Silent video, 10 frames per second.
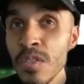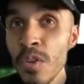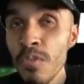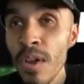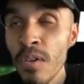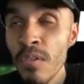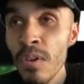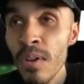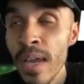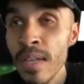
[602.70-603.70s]
this is no right or
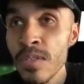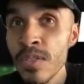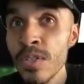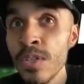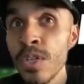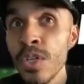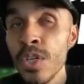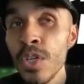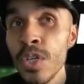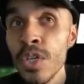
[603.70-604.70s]
wrong answer.
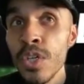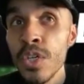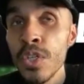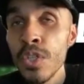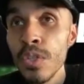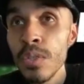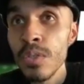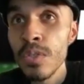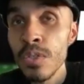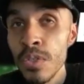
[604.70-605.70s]

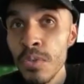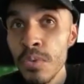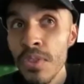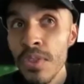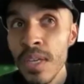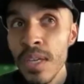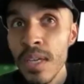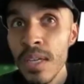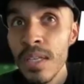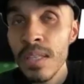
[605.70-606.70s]
Do you
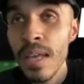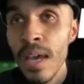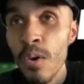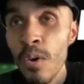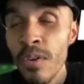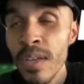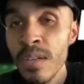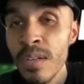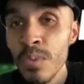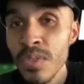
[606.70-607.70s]
think that
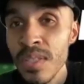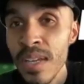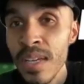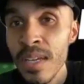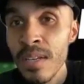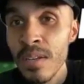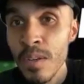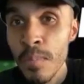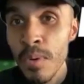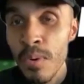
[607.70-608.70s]
Oregon will stay
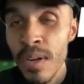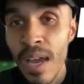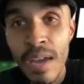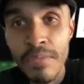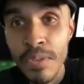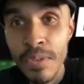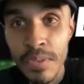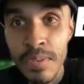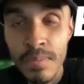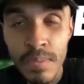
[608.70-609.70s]
number one
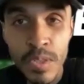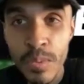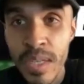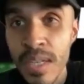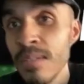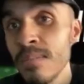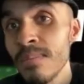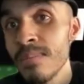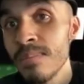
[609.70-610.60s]
after this weekend?